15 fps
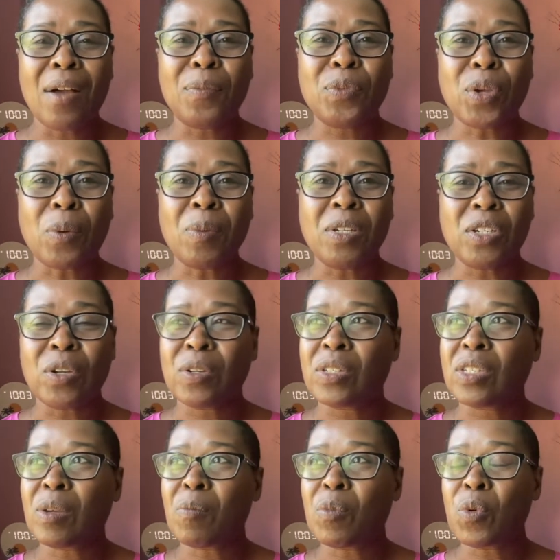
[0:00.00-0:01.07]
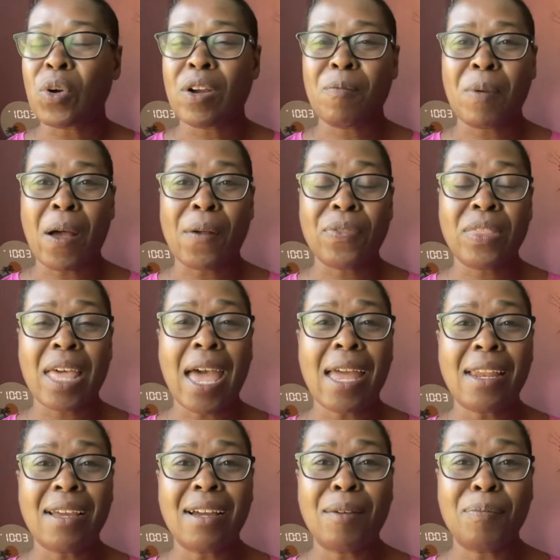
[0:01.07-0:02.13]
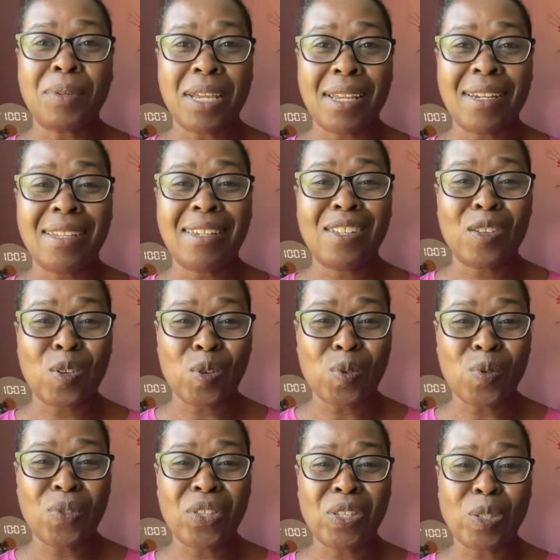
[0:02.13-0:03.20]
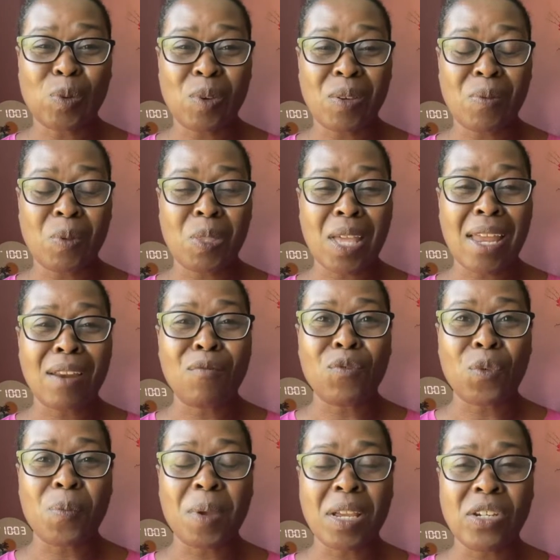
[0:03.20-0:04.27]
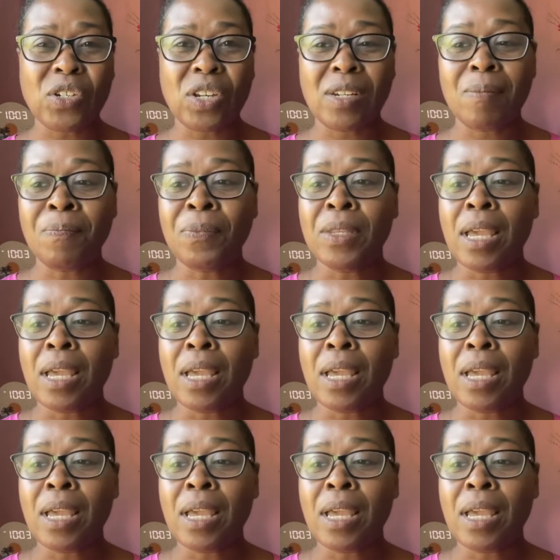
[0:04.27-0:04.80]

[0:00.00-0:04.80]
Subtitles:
So I'll be sharing some more about that, updating you this week with that information.